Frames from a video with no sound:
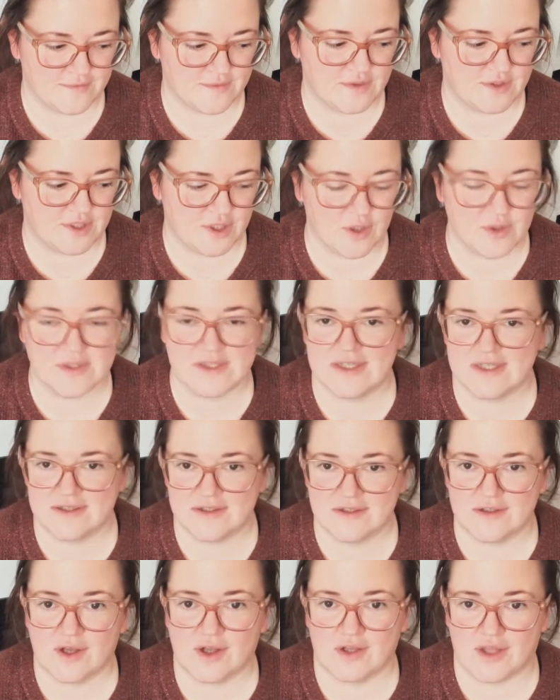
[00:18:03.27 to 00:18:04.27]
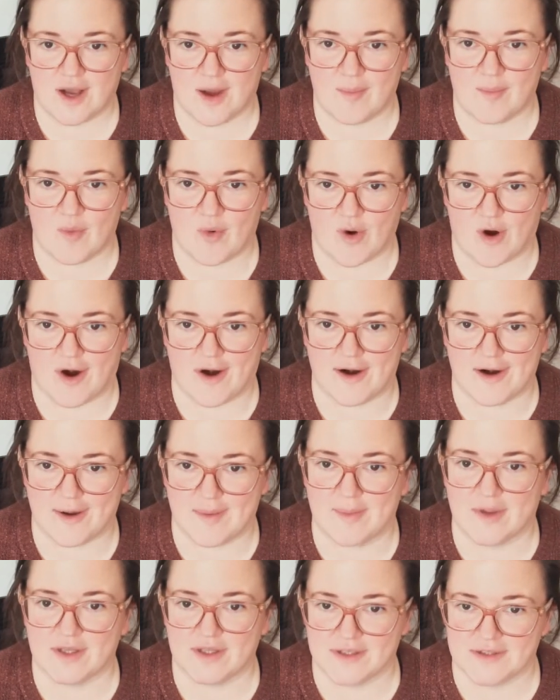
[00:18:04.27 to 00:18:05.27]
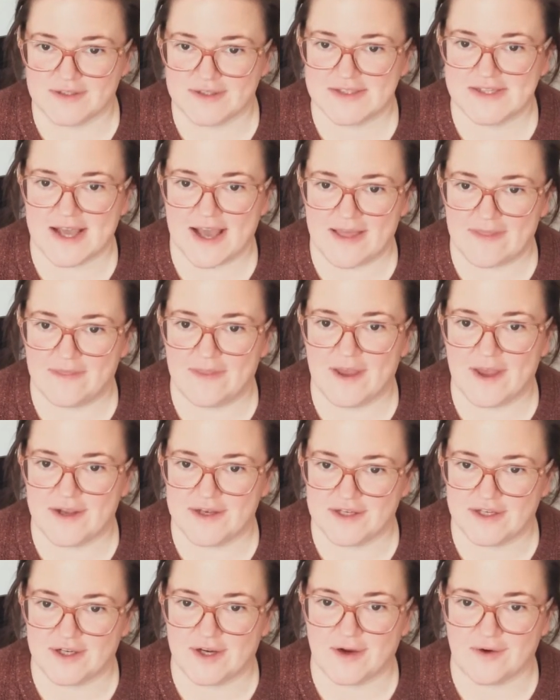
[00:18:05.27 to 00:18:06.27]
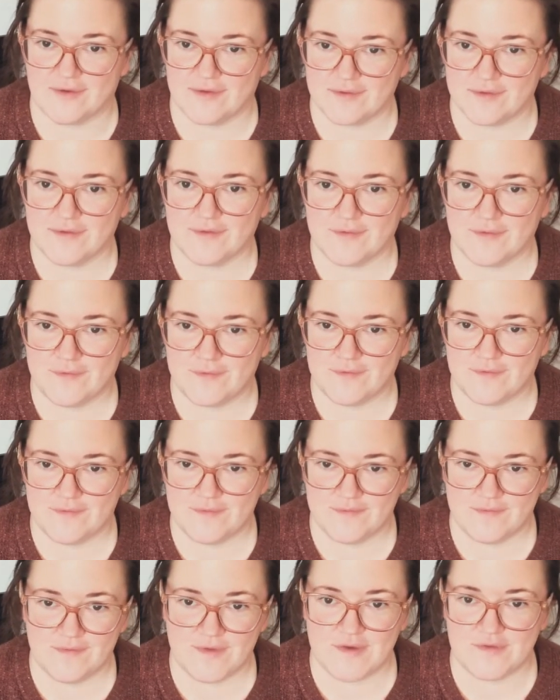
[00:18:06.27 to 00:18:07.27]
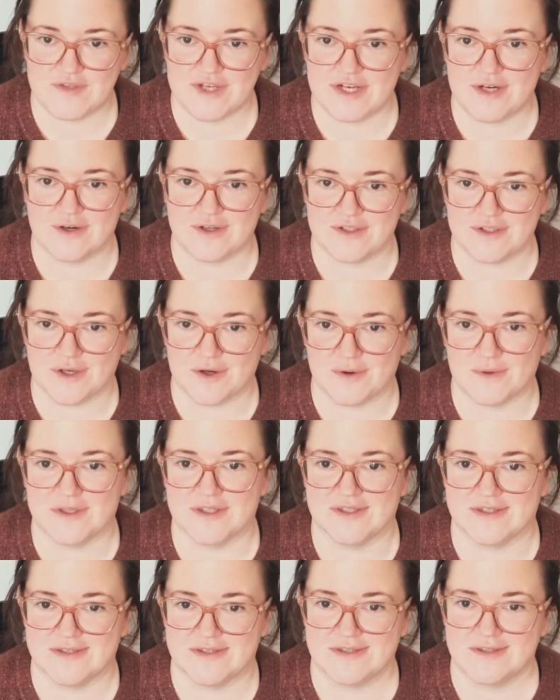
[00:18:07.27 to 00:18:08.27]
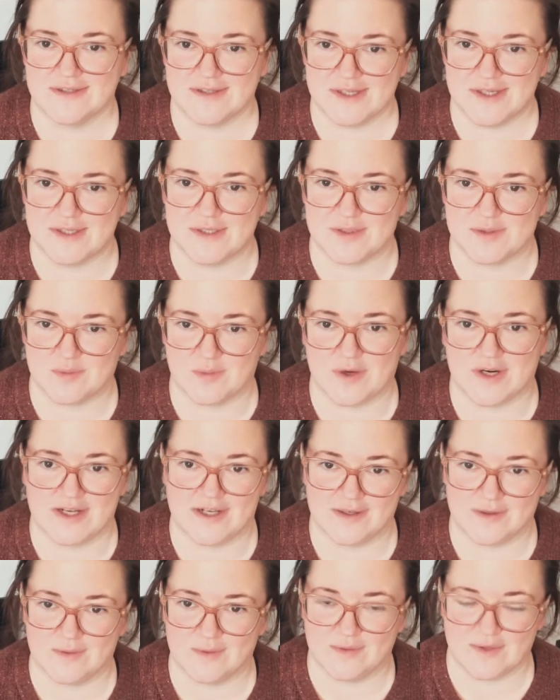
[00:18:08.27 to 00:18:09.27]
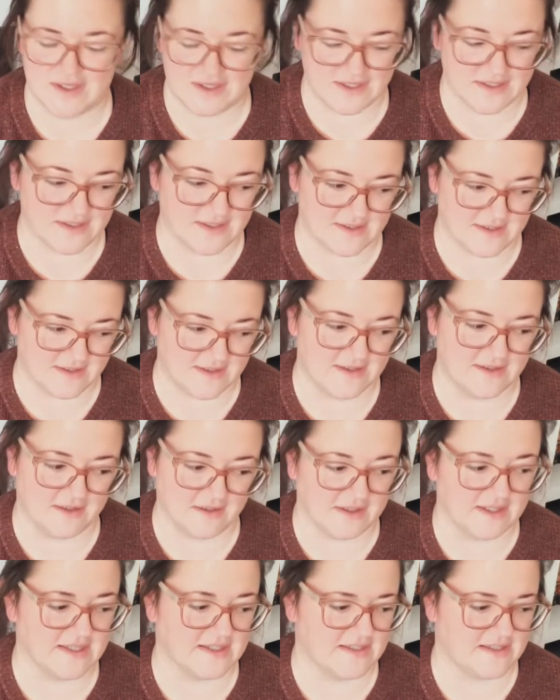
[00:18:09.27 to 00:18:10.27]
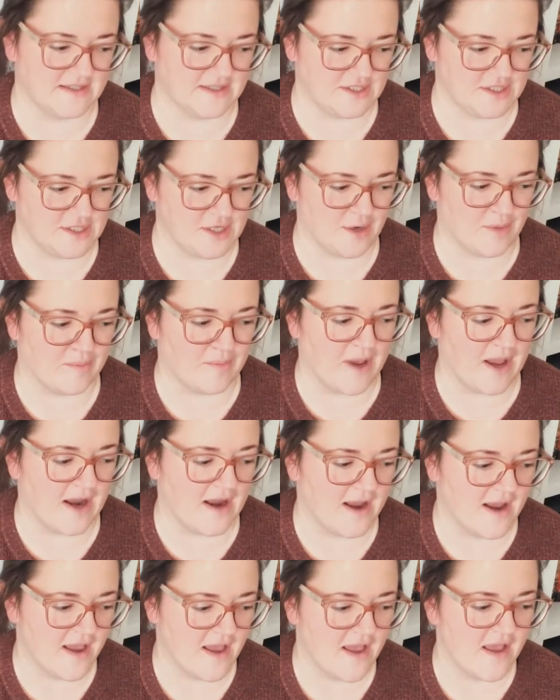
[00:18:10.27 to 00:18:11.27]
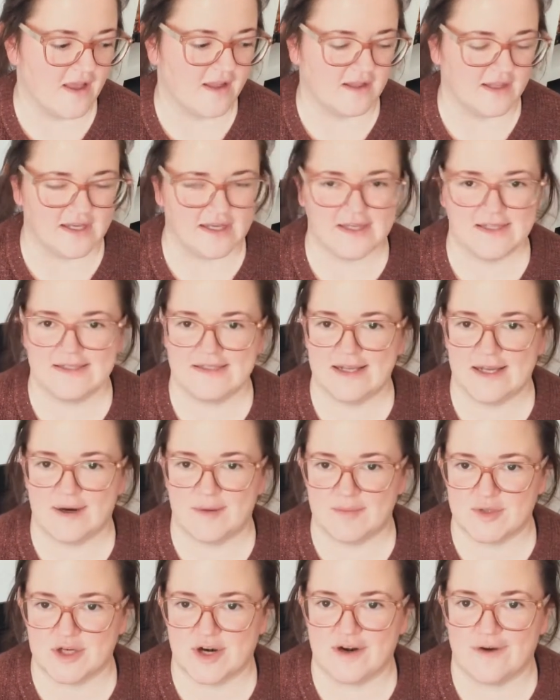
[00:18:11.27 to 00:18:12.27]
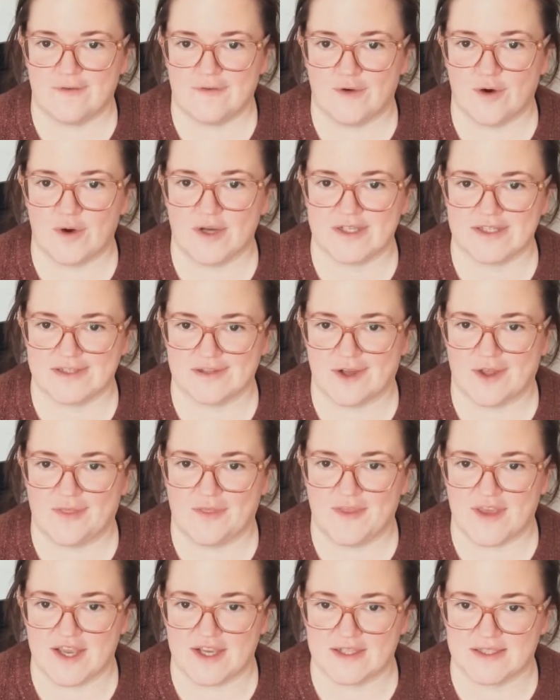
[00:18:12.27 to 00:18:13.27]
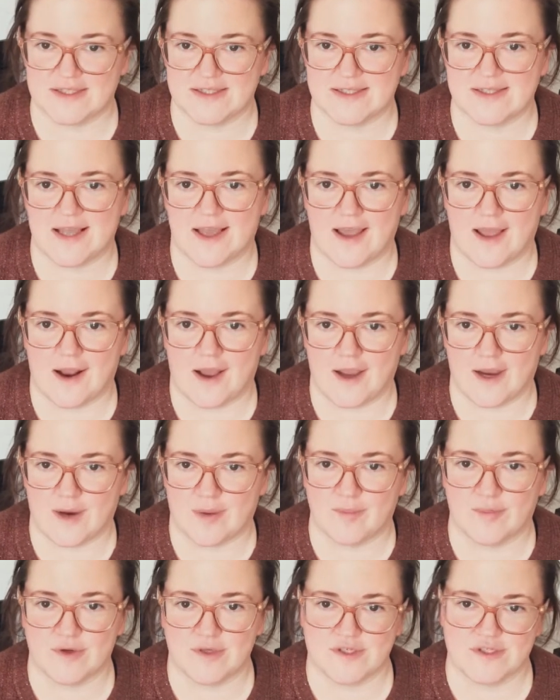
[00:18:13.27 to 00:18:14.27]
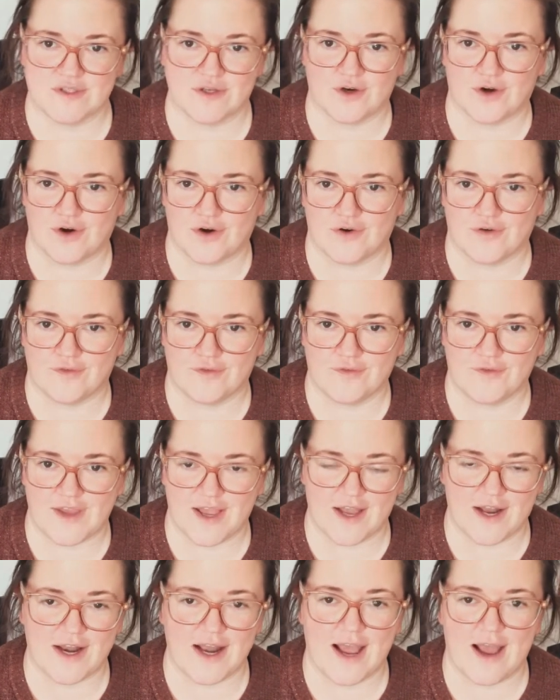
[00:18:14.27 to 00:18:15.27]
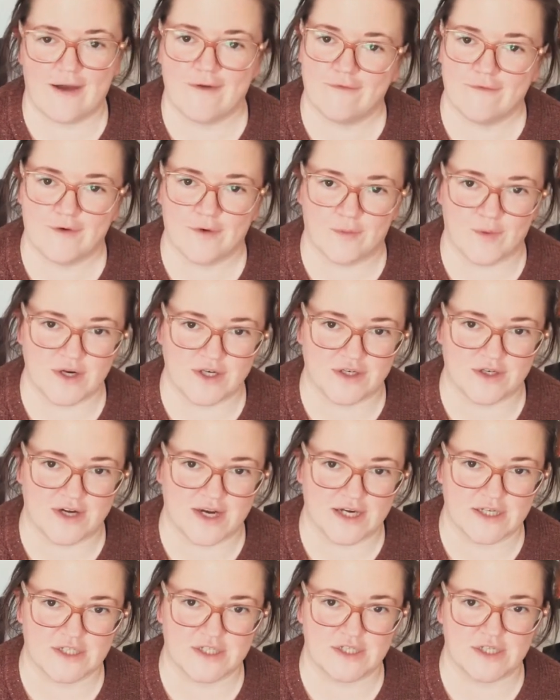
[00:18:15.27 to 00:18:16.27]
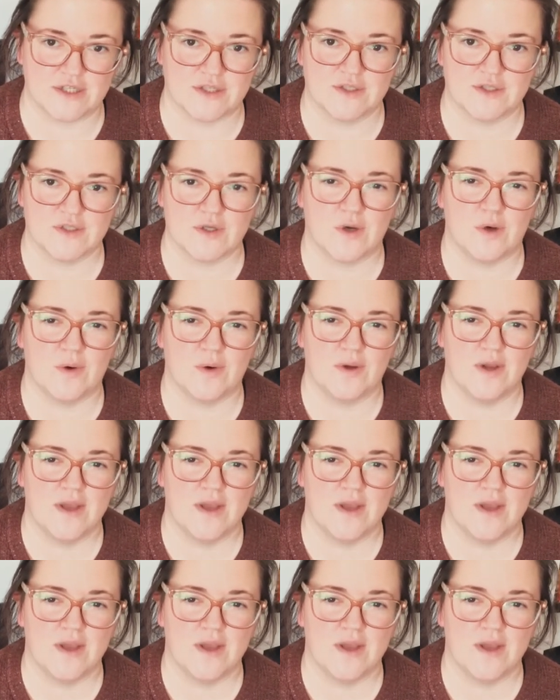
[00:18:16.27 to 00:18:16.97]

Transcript: chosen a lot more, and I'm a little sad that, you know, 15 or so is what it is the list this year. But like I said, I'm trying to focus on things that I can preserve and have for winter next year. So